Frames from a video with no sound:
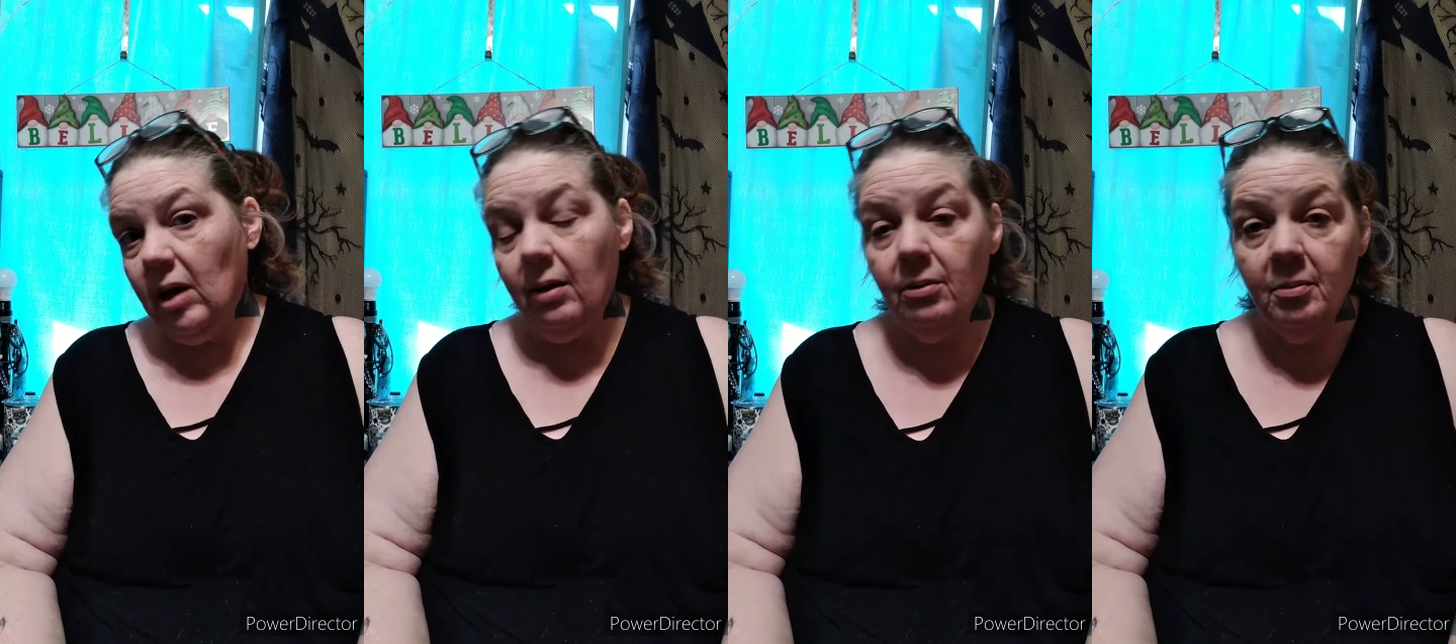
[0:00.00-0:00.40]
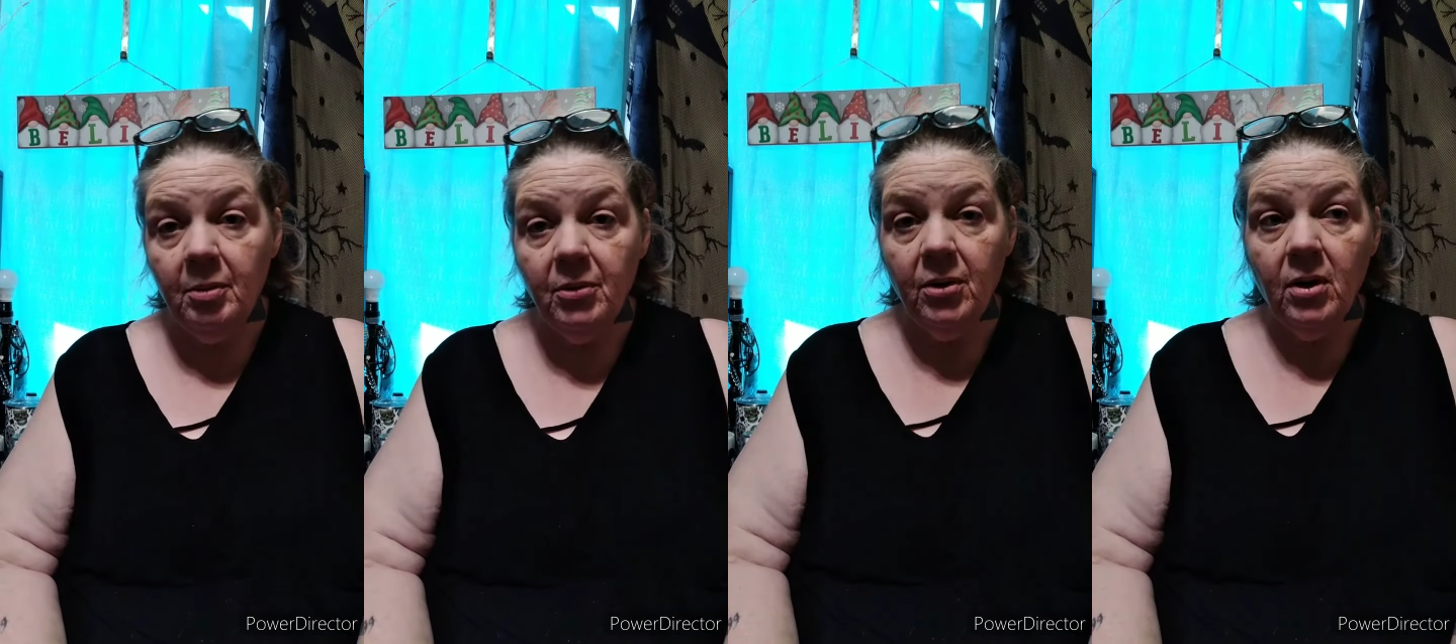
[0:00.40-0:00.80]
I
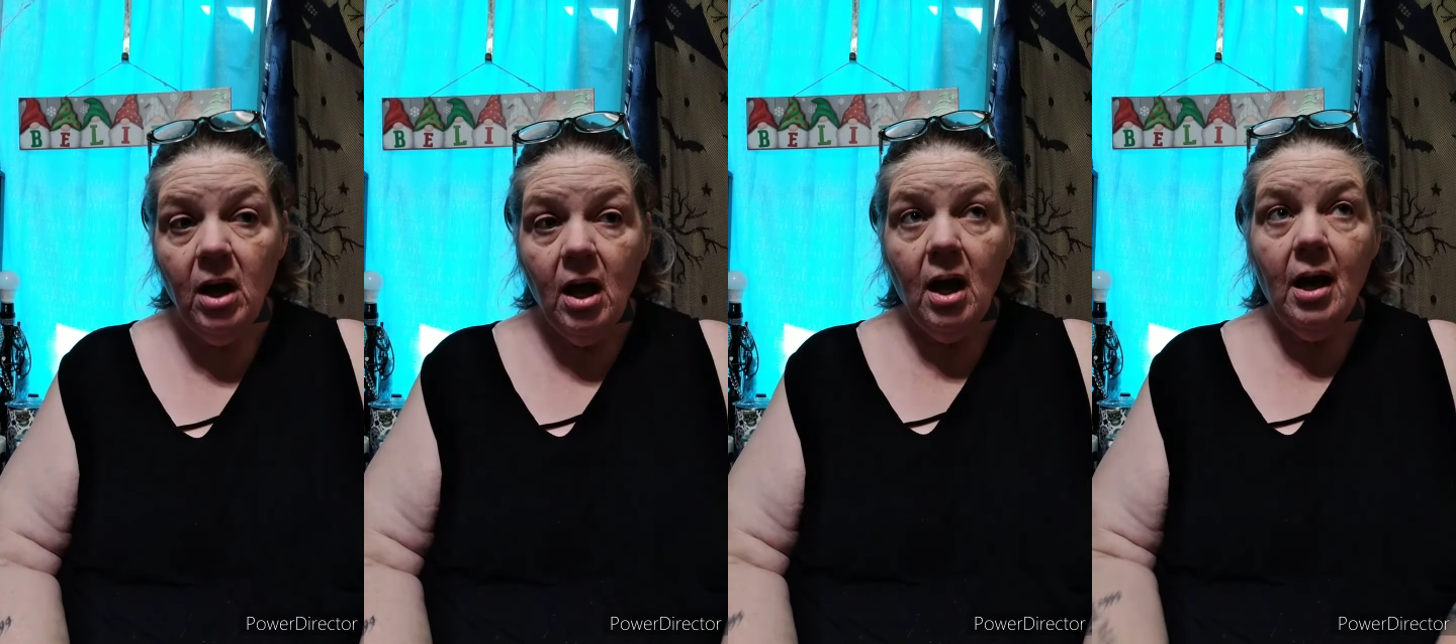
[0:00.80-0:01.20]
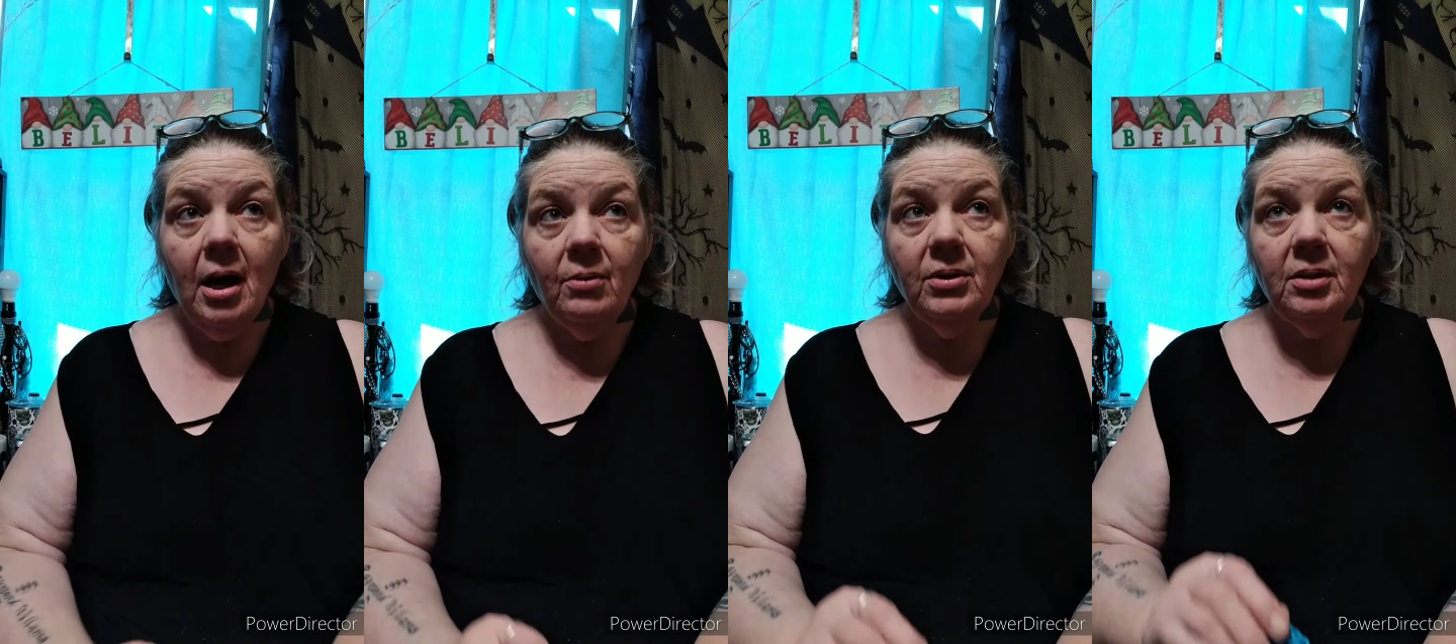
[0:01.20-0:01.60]
remember
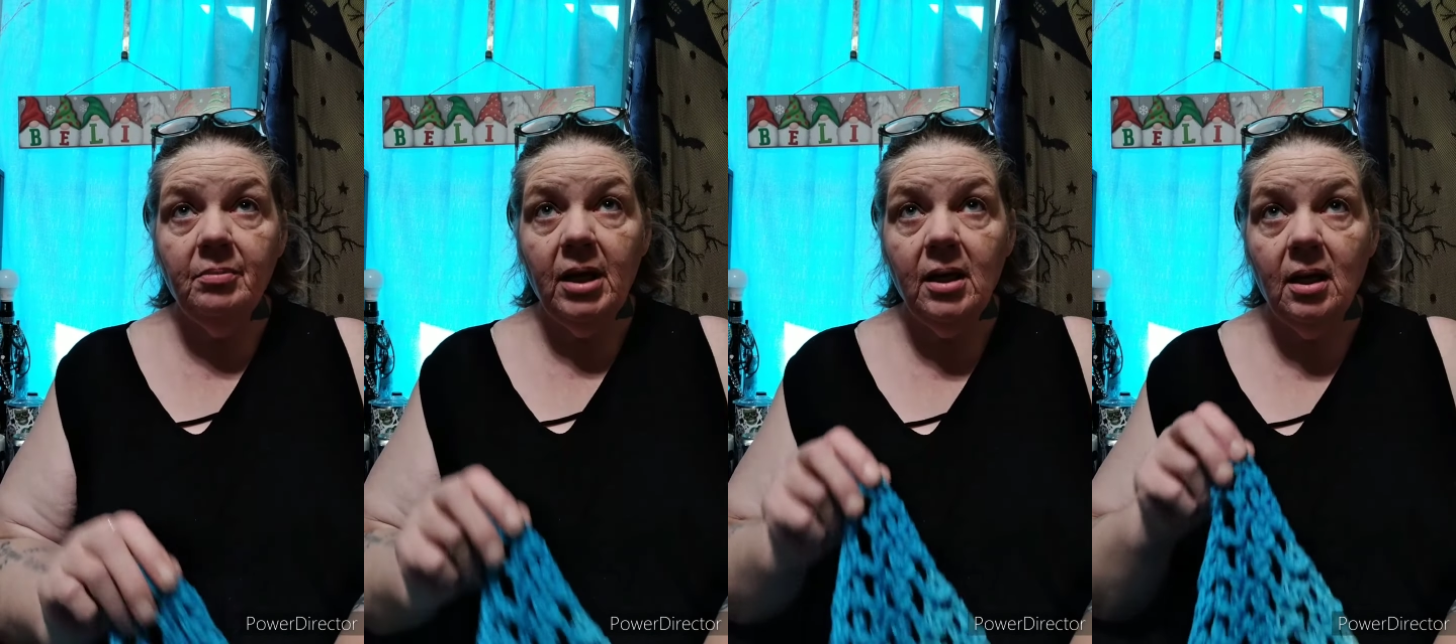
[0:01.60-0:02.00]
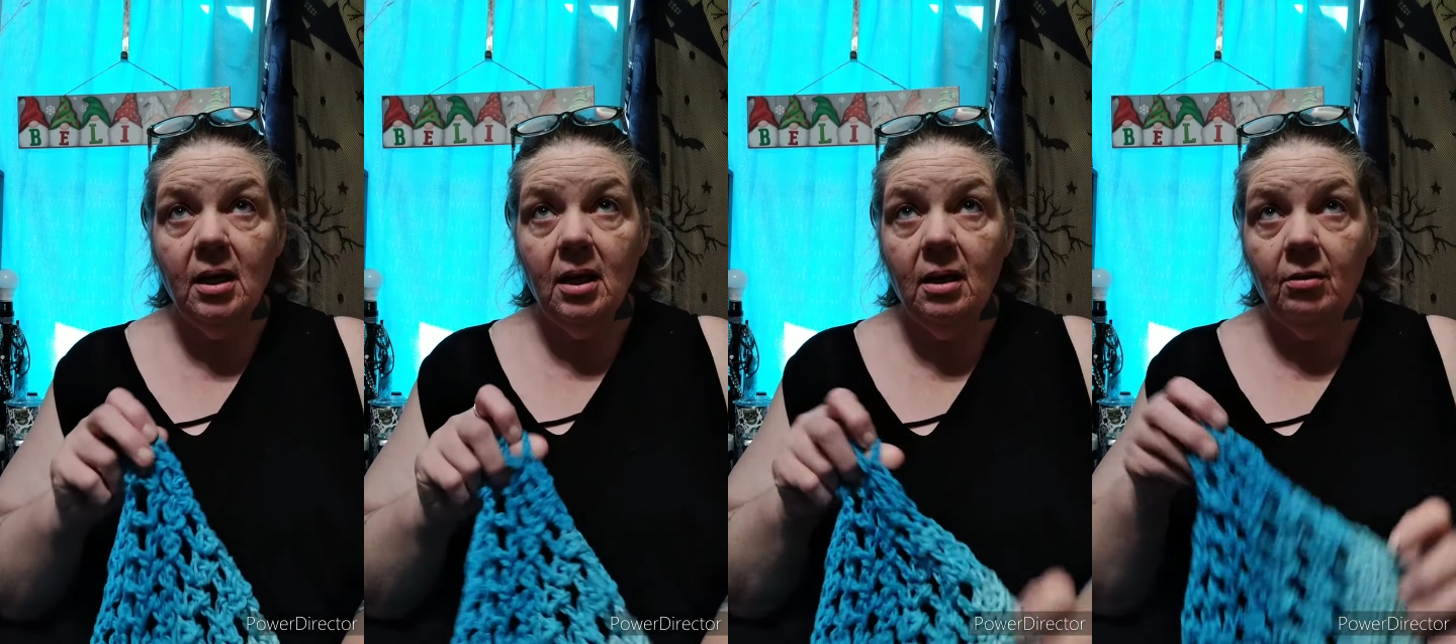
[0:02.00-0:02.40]
I was
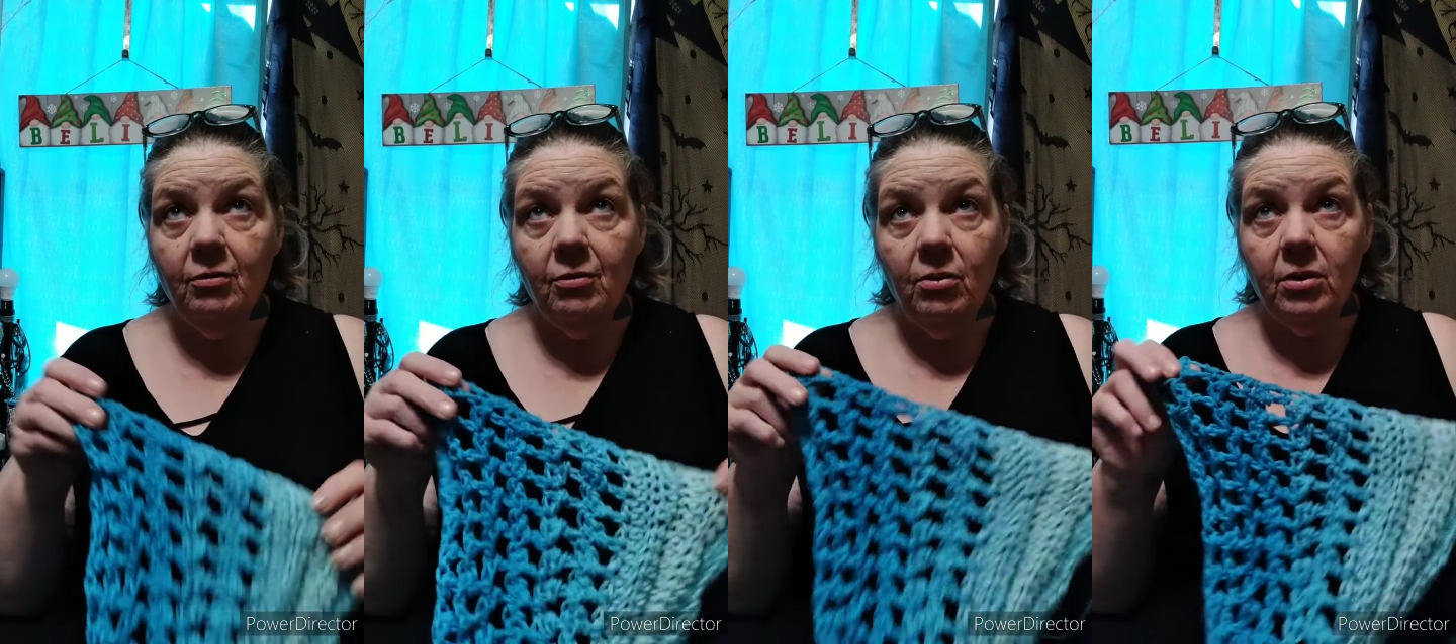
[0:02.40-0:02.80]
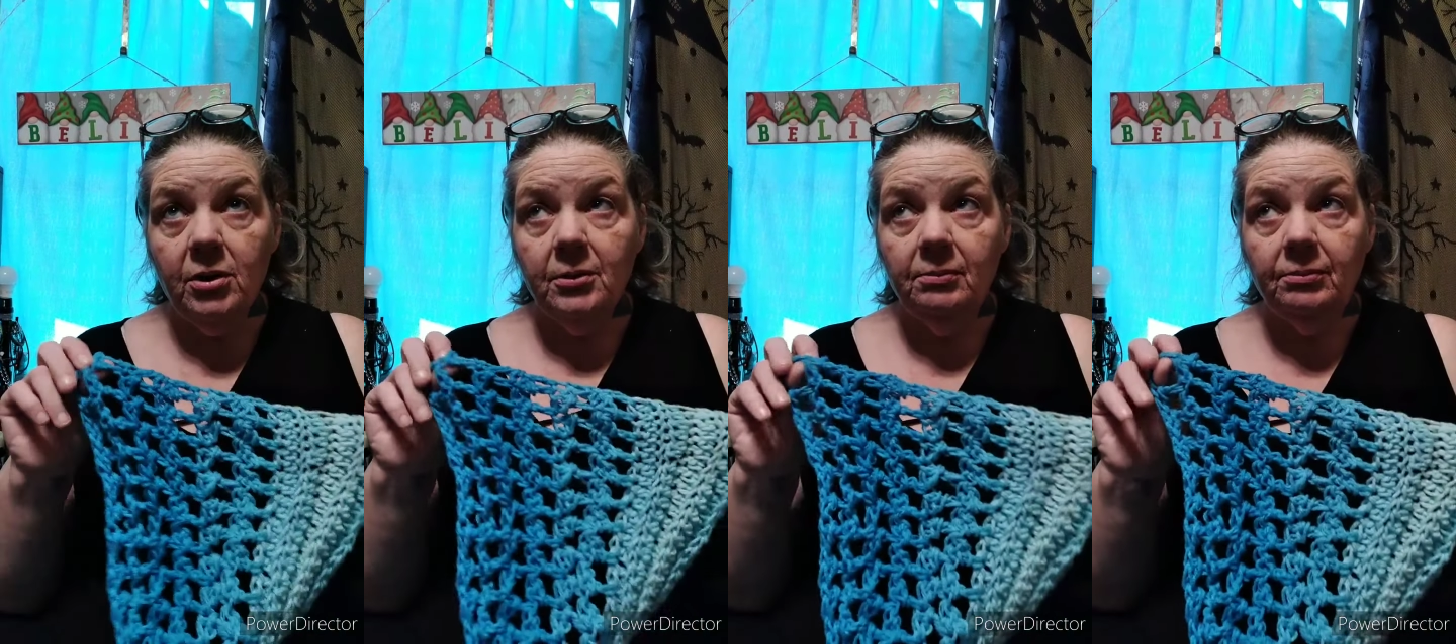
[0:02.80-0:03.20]
making it
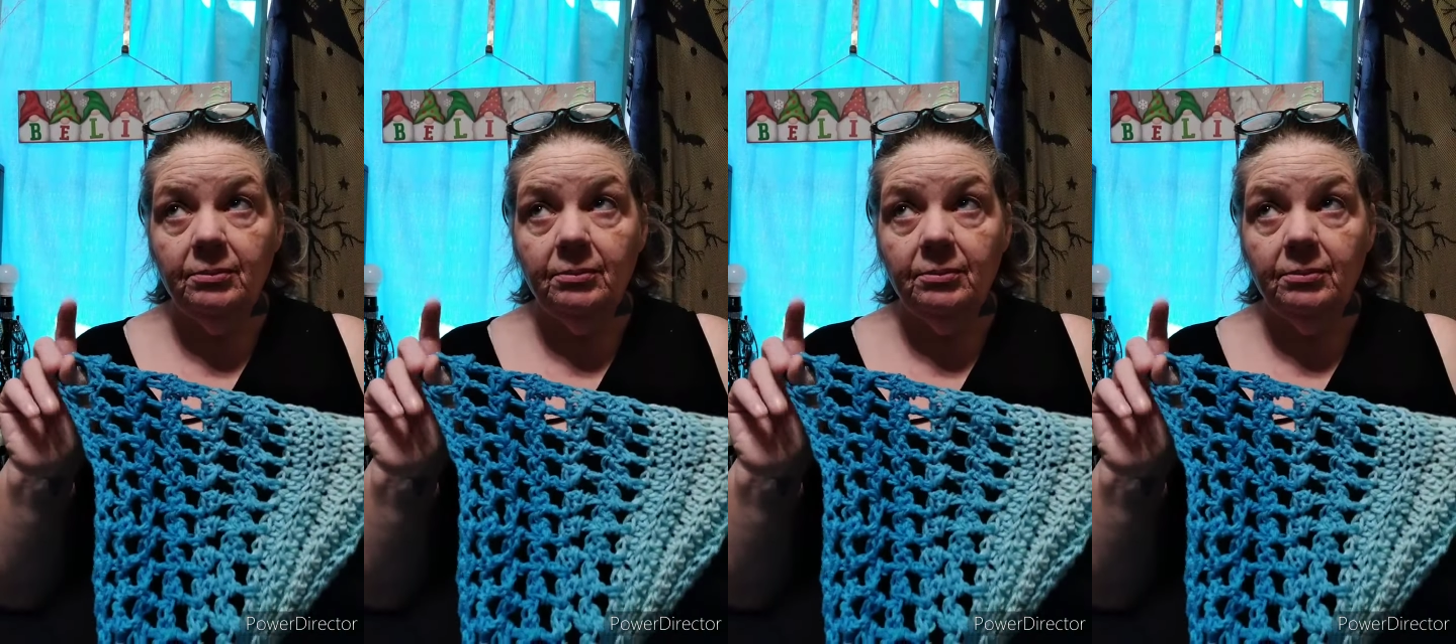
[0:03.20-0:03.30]
for